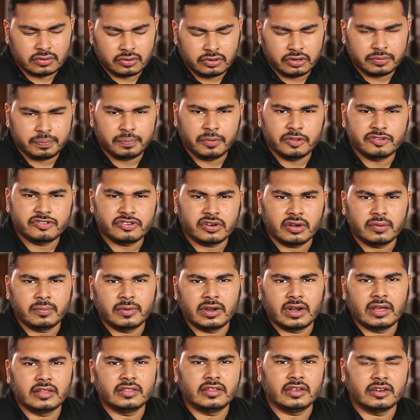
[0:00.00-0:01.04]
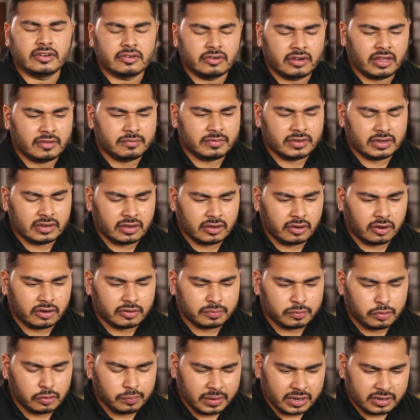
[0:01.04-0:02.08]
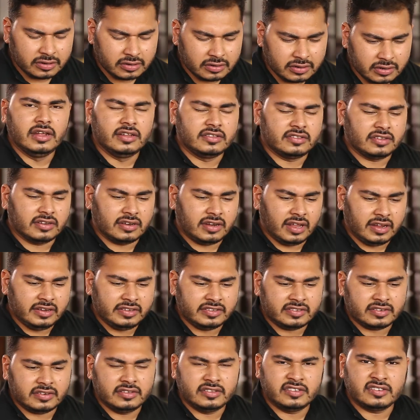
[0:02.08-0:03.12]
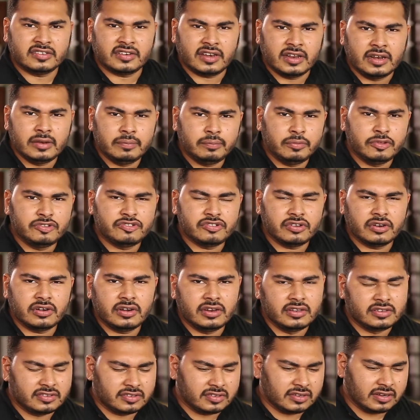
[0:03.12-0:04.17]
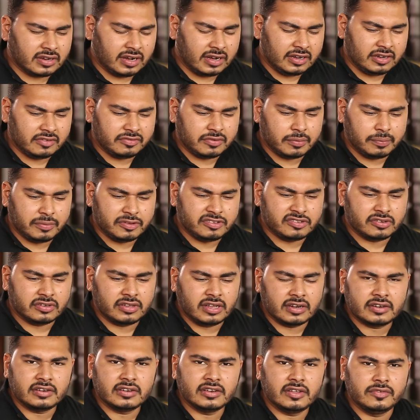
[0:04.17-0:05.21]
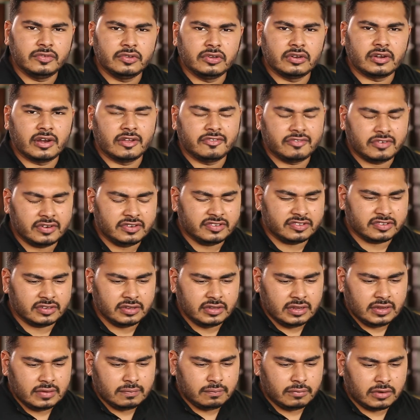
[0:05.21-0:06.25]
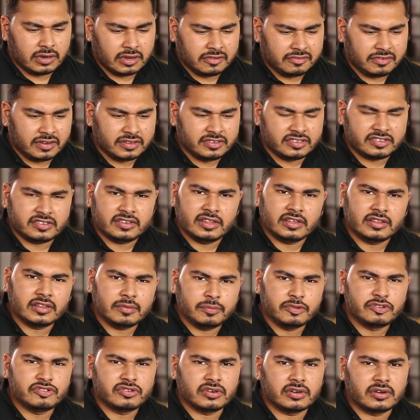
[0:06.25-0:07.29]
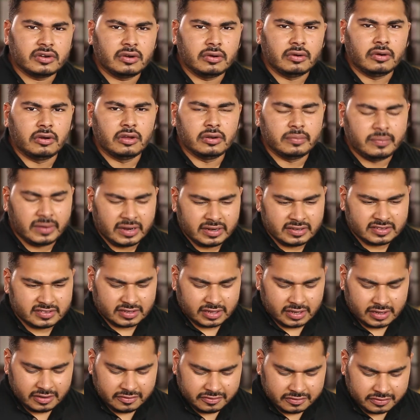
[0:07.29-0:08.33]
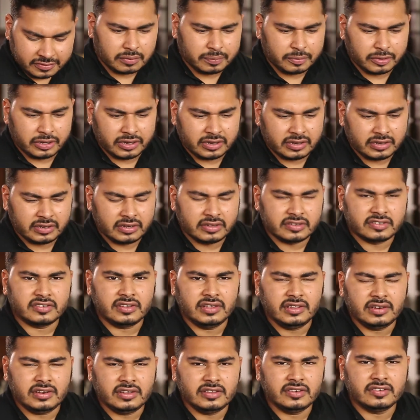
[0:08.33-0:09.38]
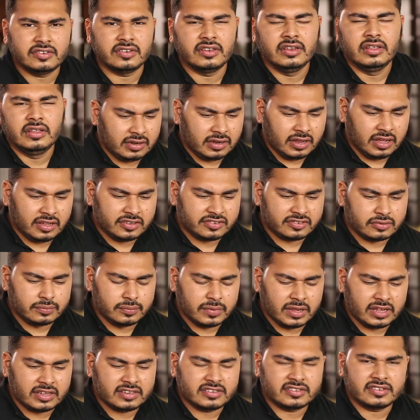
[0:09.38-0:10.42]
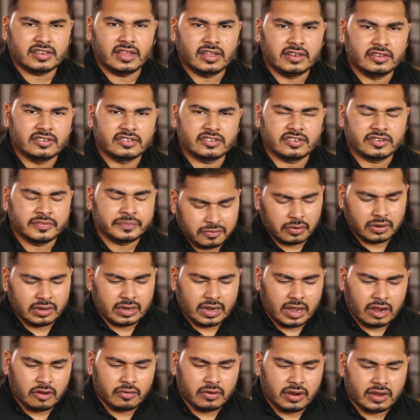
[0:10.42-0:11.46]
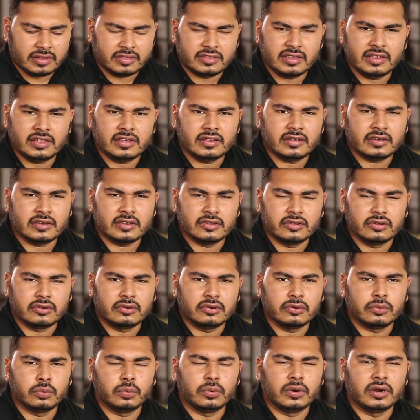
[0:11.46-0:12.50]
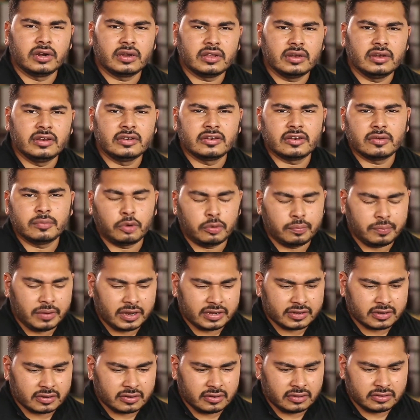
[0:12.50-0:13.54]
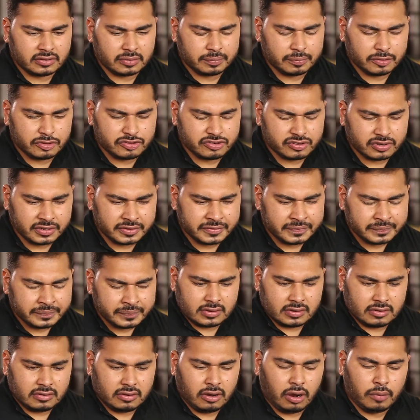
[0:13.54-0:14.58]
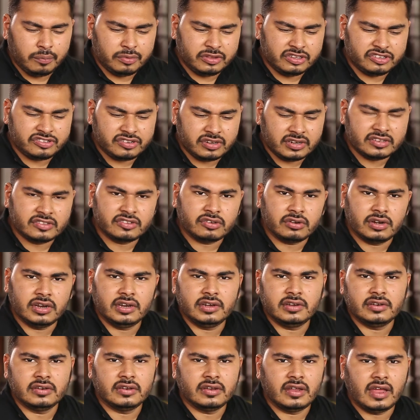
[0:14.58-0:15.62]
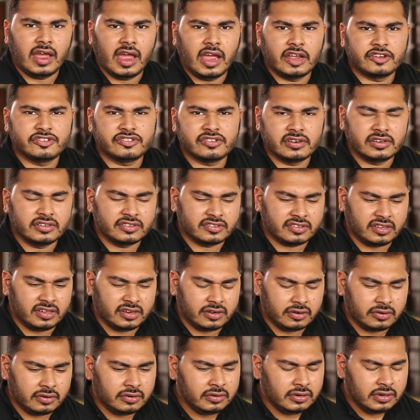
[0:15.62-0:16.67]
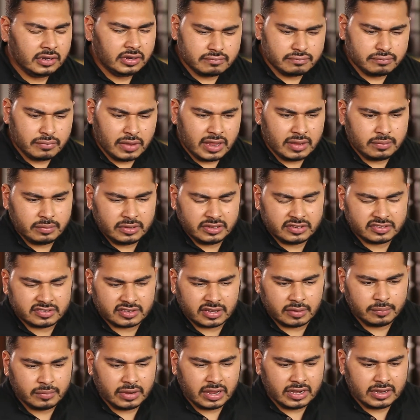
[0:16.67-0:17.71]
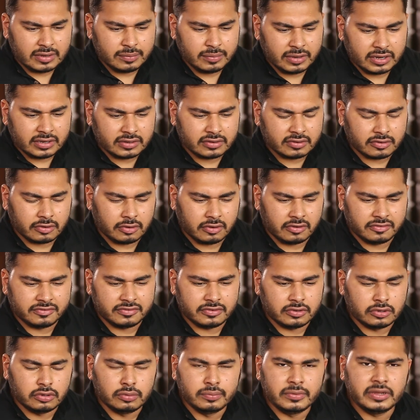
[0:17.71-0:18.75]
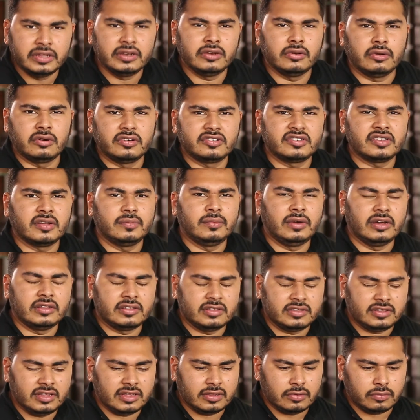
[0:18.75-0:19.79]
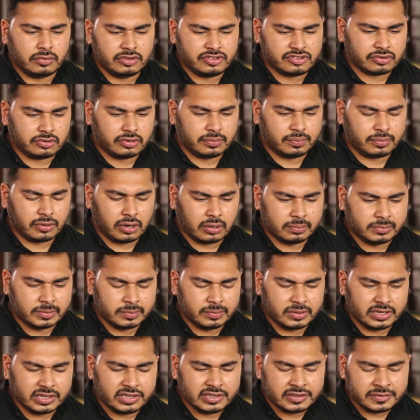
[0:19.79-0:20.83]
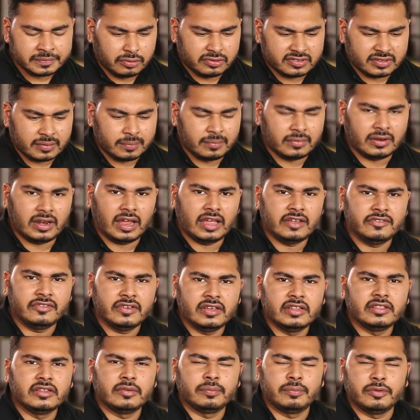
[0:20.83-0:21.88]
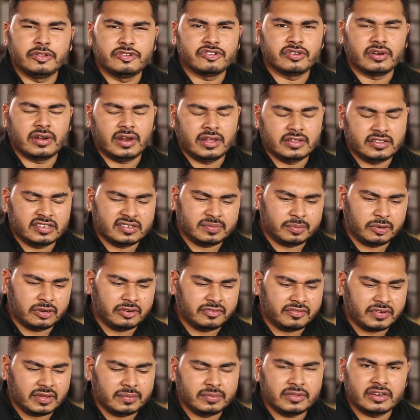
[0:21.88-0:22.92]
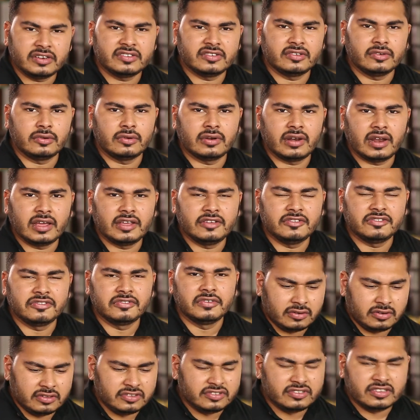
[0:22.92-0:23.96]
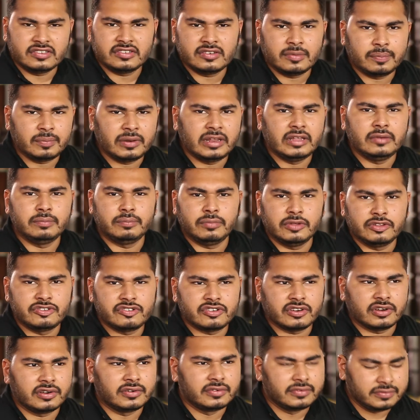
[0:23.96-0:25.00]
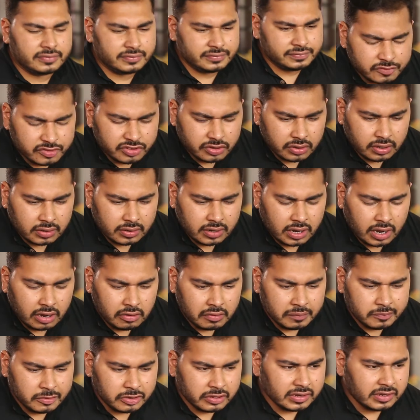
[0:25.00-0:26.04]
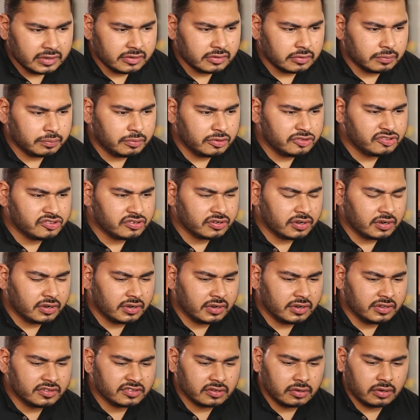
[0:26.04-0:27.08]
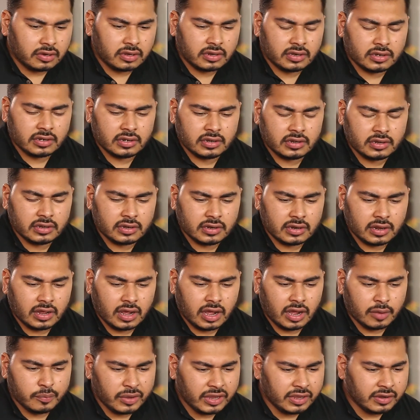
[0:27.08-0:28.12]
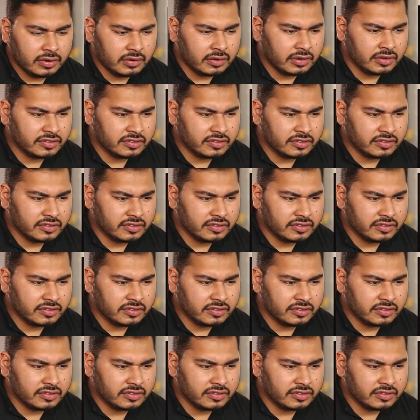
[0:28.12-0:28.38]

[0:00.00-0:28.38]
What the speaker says: Good picture, but I think it could have been a lot more better. It's a nice still picture. It's kind of a picture that can give you a reference. But if I just take the picture all by itself or put it in a series, it has to make sense. For now, I think you could work a little more better on the picture. Composition is great. Action is 0. Maybe some element of human or some other thing which could probably put some life in the picture. At this point of time, there is no life. You know, it's just a plain picture. So now I'm looking at your picture. It's called Amer.